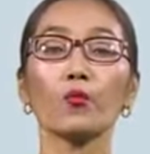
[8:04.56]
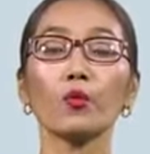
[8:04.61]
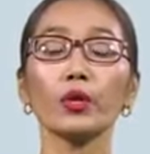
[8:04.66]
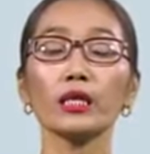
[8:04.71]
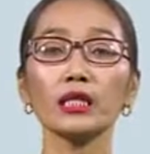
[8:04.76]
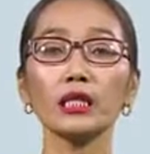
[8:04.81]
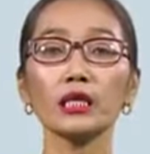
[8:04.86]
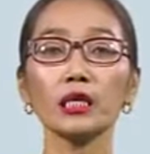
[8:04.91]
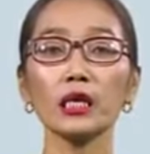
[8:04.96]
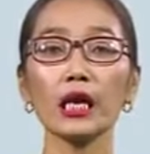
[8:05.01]

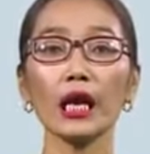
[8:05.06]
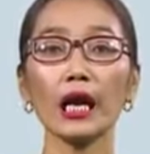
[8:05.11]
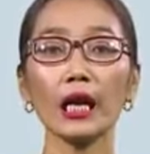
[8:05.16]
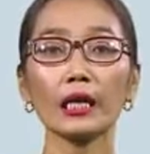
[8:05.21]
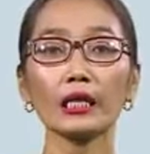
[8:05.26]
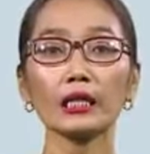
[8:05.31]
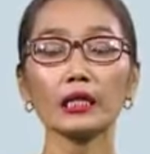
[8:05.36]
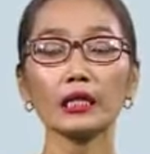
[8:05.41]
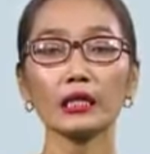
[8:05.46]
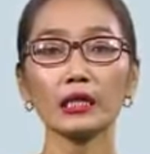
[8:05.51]
With the
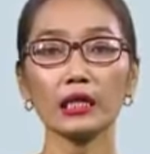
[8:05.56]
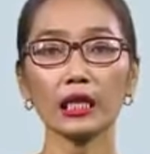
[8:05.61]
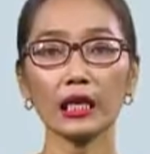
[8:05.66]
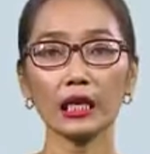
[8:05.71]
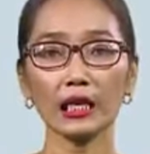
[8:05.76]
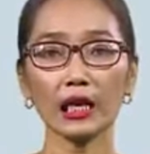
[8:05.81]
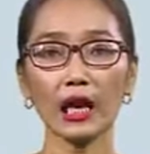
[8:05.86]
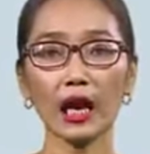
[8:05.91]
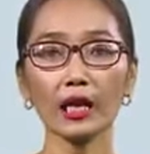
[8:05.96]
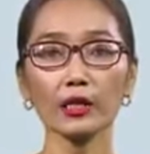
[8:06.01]

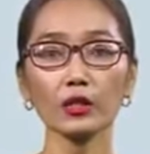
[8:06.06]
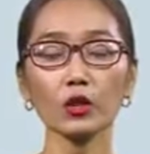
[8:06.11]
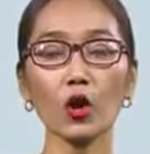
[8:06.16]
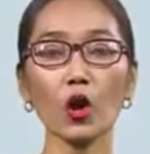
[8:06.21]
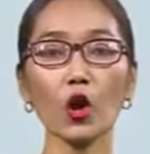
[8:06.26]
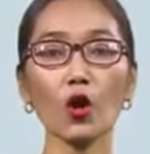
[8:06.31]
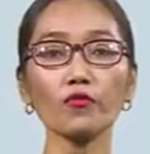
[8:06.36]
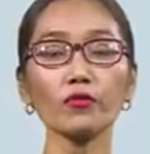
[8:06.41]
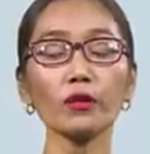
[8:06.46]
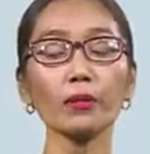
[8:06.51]
decline
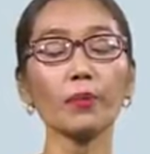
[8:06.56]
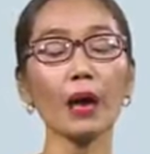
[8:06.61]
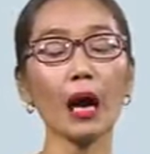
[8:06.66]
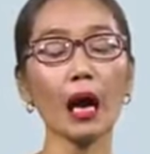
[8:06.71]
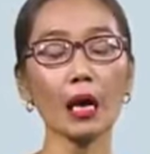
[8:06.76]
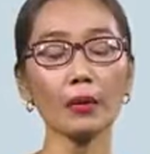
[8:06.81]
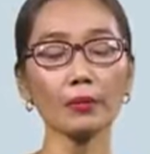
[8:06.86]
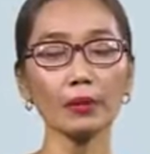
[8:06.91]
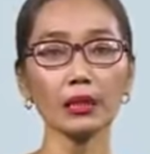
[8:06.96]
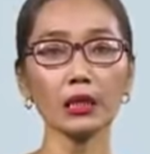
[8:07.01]
of the
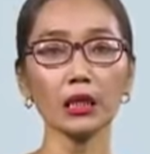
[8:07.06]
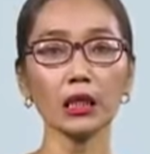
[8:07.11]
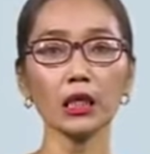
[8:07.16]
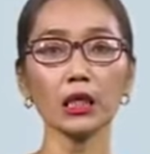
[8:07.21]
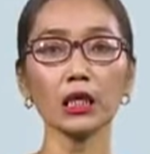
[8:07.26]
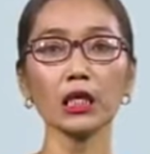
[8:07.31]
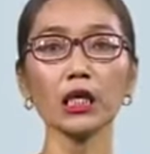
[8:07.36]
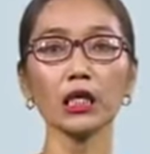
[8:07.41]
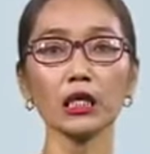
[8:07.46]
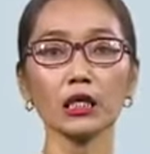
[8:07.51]

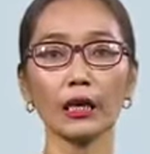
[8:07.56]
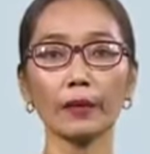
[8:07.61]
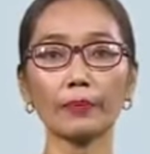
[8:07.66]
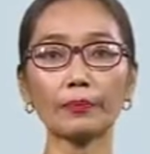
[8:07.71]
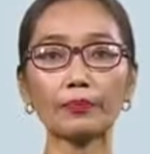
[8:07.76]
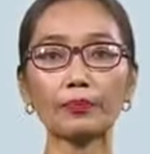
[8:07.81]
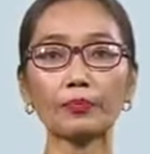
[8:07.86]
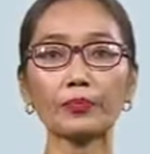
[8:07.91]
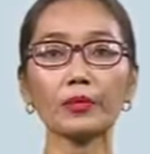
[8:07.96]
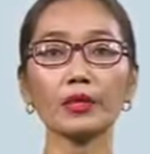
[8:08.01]
Bahamani
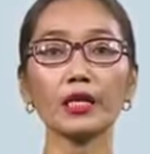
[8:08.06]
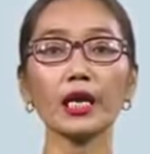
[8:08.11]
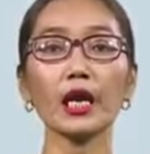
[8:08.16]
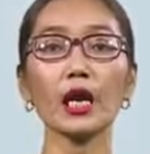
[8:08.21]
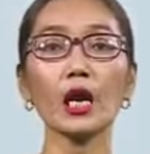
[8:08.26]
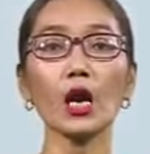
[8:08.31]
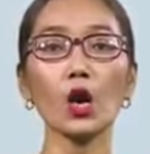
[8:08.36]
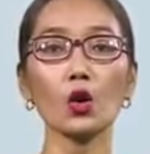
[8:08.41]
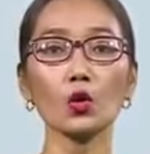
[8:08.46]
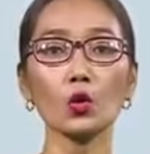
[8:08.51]
Kingdom,
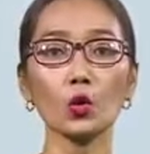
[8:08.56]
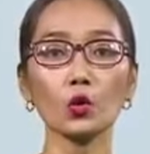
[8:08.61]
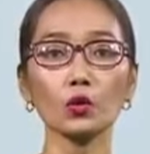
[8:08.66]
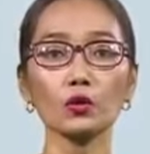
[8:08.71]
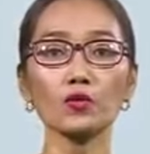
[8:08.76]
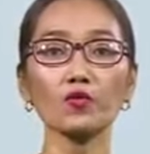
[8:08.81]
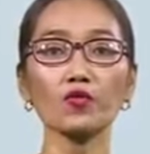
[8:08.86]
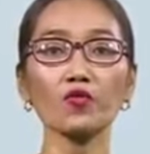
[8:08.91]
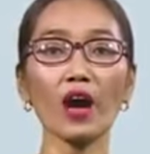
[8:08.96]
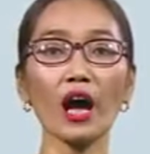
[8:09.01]
there
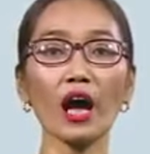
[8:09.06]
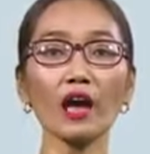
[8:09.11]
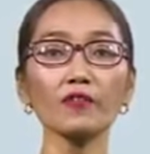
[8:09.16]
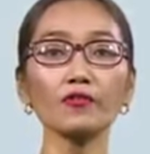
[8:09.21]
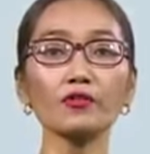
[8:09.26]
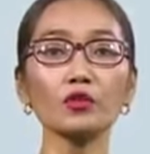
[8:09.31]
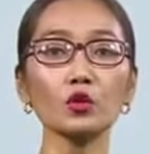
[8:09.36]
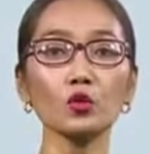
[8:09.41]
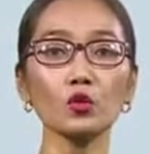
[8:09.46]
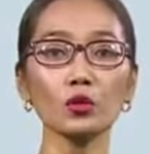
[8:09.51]
arose
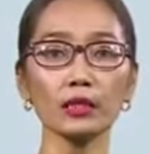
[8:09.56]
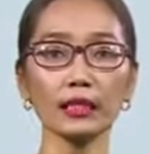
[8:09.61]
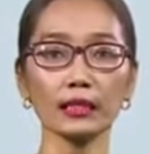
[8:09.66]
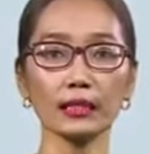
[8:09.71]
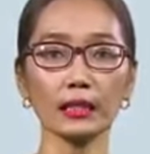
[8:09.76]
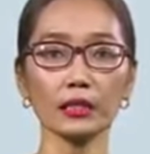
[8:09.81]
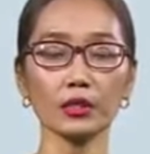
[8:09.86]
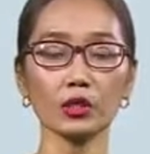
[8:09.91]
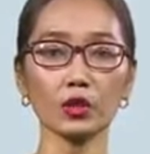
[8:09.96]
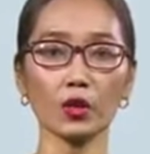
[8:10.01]
5
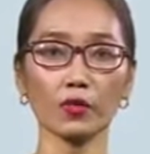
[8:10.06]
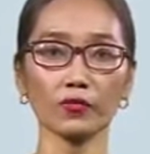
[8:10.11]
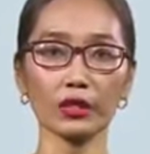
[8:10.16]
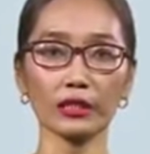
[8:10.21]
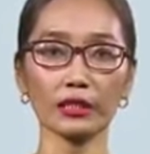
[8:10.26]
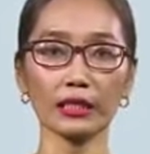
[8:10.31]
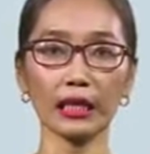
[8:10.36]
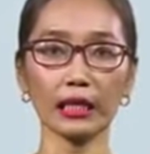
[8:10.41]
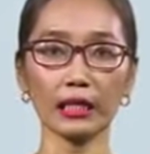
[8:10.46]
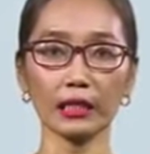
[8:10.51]
sultanates of
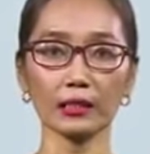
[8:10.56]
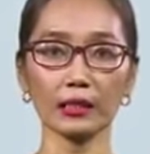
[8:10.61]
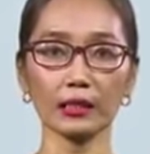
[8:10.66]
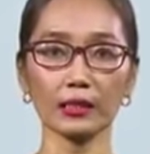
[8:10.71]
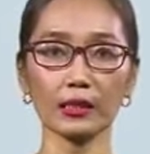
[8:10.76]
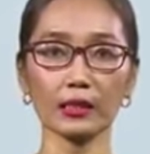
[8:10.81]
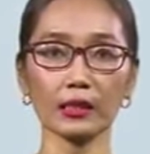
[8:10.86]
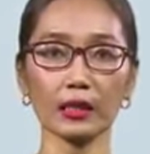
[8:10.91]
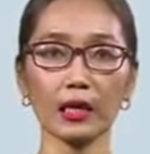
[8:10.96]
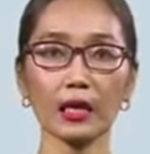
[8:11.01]
the
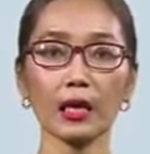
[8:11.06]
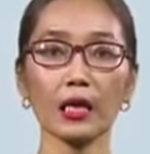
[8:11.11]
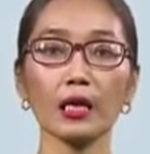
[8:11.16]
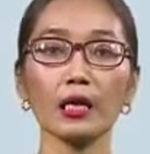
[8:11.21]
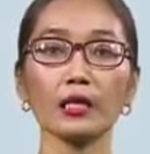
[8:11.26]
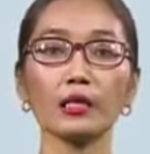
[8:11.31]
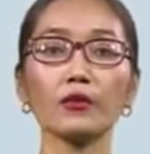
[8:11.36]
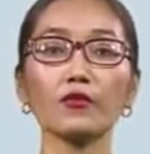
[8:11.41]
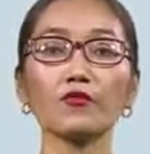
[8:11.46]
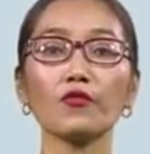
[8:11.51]
Deccans.
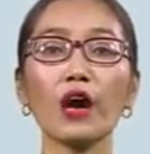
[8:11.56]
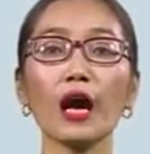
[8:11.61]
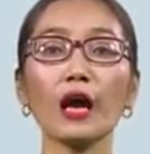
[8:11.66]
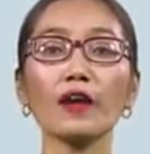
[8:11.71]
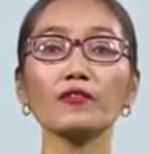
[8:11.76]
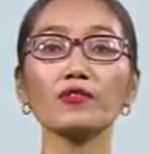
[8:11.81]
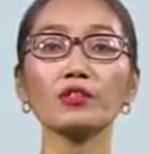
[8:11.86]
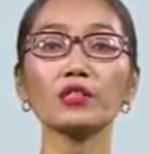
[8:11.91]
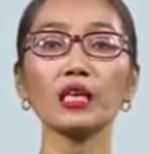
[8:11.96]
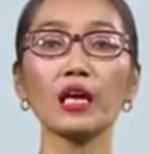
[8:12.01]
The
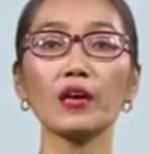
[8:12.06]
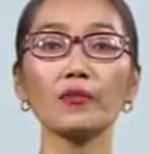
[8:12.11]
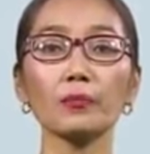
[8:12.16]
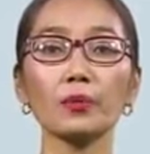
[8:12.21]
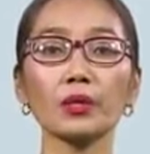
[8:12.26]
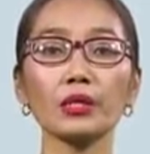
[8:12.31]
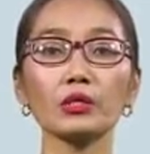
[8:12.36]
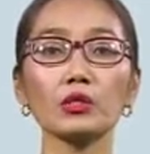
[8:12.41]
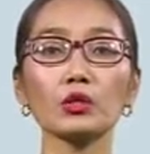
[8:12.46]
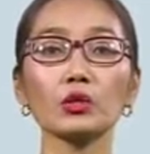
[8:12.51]
5
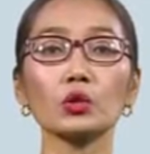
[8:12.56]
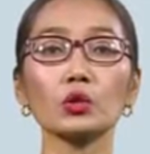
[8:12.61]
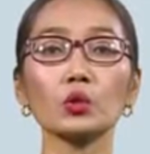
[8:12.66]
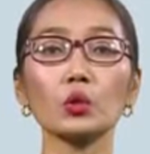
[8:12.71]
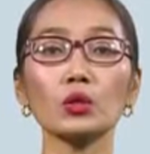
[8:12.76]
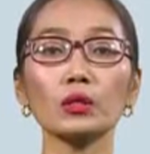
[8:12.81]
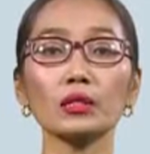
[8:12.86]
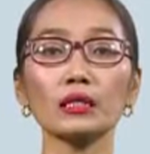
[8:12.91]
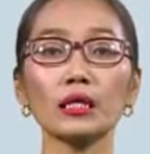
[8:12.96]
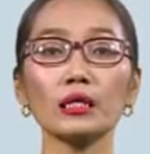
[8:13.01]
separate
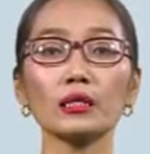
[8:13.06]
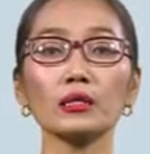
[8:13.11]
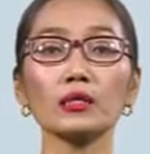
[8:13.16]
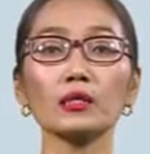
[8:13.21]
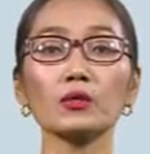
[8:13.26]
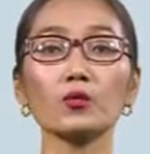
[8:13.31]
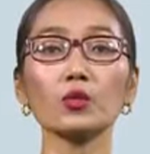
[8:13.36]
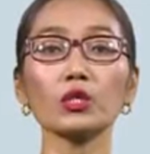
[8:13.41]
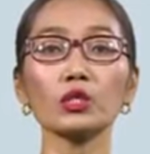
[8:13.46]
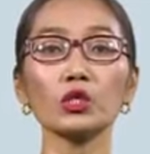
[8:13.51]

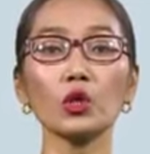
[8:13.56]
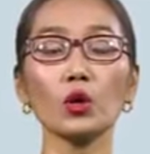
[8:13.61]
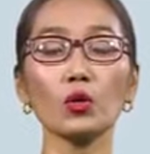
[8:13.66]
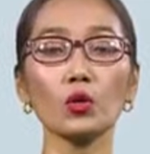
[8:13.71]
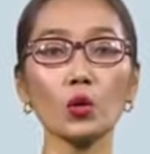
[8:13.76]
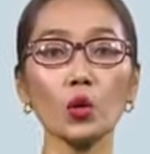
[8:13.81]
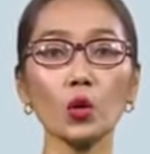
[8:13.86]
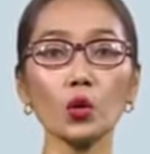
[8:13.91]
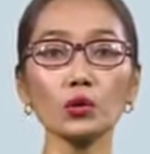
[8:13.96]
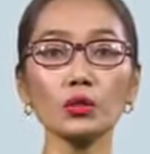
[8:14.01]
sultans which
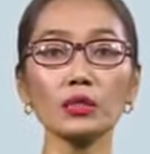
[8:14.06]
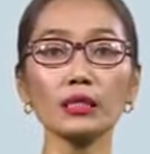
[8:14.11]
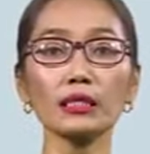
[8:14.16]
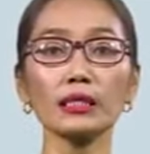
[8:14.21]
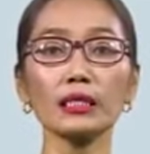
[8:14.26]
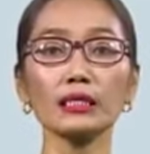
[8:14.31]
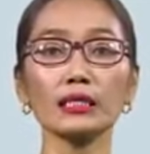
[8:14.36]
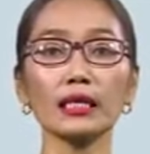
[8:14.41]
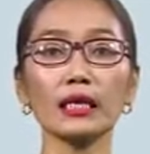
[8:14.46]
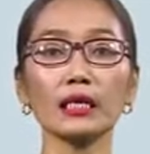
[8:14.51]
arose
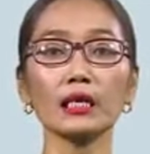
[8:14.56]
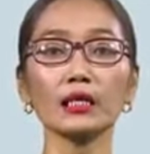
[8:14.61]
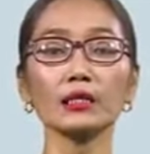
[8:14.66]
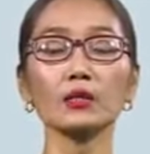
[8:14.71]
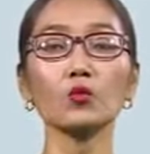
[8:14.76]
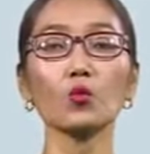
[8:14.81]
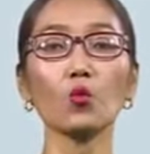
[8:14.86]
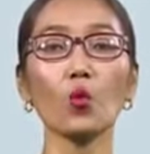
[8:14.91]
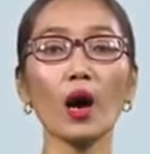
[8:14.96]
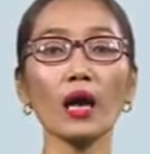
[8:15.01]
in the
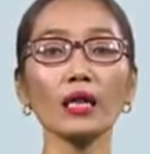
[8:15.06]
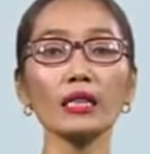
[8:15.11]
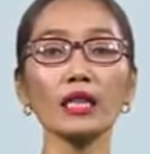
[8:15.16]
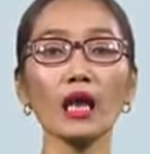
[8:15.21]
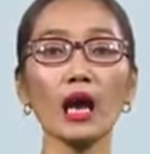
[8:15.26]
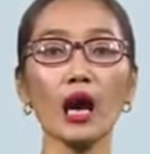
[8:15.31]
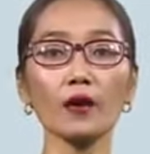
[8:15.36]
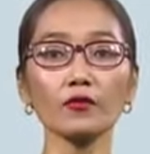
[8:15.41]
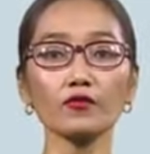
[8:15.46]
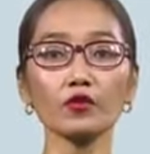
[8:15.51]
Deccan one
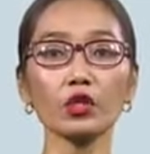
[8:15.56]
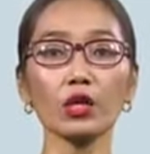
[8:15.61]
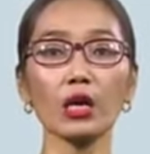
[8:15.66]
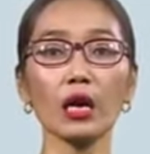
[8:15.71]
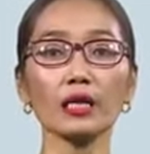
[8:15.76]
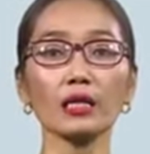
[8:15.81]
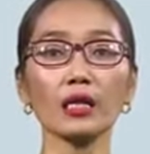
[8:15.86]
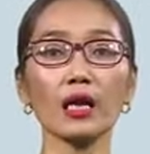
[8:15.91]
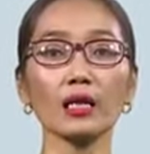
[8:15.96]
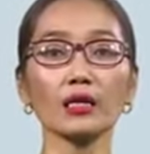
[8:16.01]
after
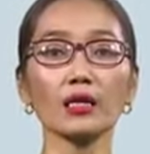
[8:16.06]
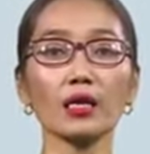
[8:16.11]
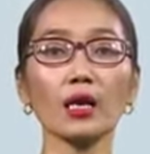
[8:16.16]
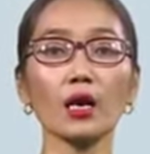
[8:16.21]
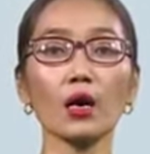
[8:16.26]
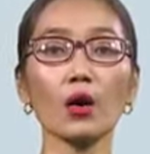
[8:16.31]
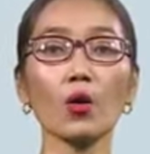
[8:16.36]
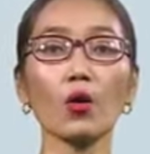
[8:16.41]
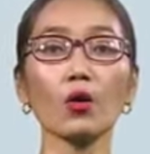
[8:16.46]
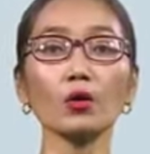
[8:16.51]

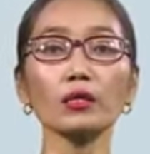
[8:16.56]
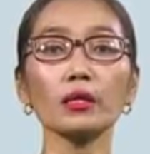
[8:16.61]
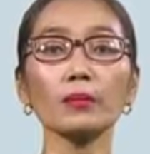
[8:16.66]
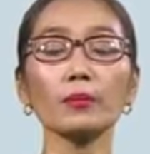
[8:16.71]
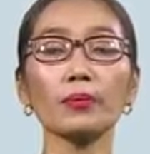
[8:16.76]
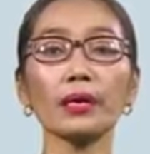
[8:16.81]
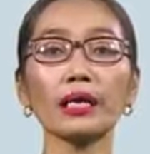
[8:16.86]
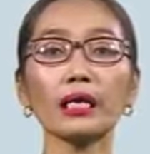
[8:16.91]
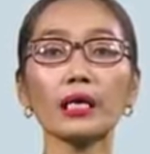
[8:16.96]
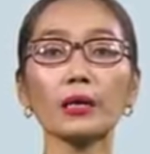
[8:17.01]
another on the
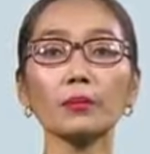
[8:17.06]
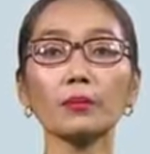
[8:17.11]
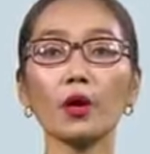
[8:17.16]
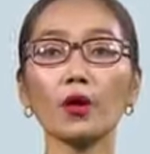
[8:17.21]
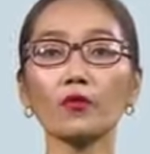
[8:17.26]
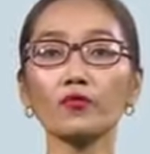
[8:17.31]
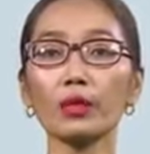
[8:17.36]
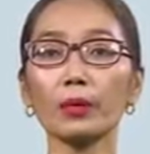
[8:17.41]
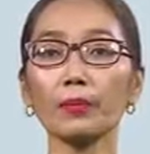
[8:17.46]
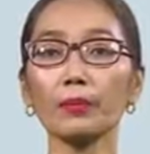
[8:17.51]
breakup
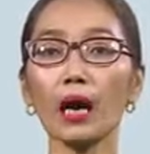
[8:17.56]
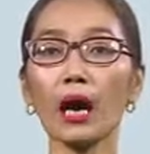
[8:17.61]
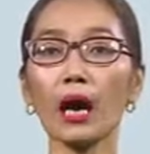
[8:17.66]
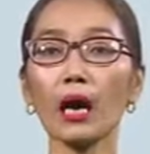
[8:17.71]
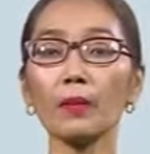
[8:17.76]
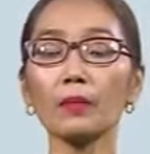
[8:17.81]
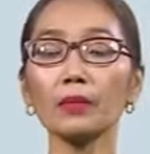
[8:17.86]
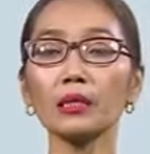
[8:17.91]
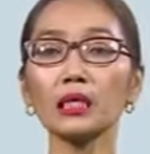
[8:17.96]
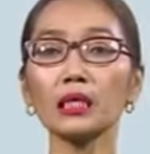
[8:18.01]
of the
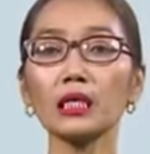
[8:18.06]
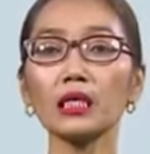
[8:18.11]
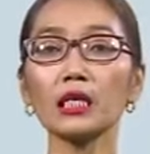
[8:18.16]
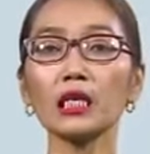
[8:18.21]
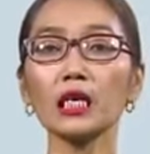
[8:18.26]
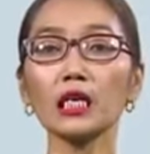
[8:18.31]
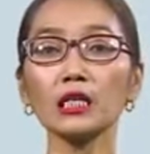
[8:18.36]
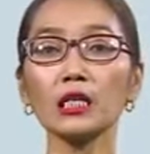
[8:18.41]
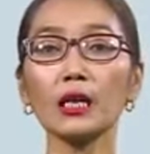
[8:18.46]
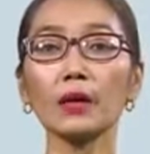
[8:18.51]
Bahamani
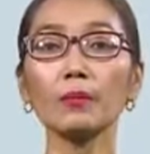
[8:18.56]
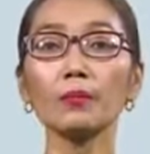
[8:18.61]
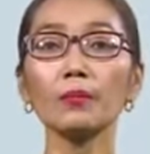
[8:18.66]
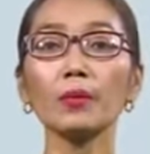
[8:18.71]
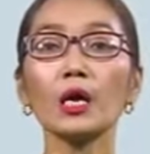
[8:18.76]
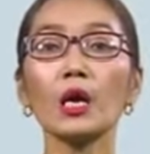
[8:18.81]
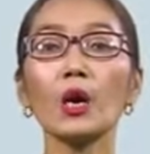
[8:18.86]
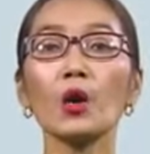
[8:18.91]
Kingdom